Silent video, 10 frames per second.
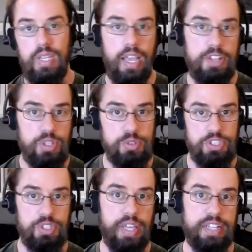And so to
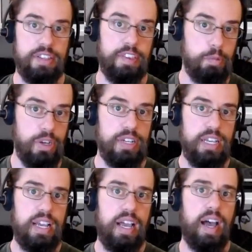do that, to think about
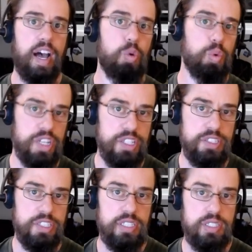how are we going to
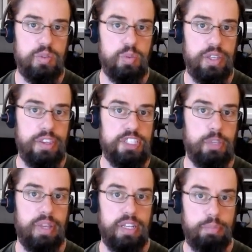deal with these
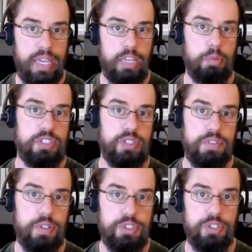pandemics in the
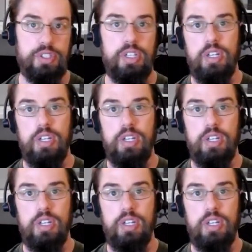future,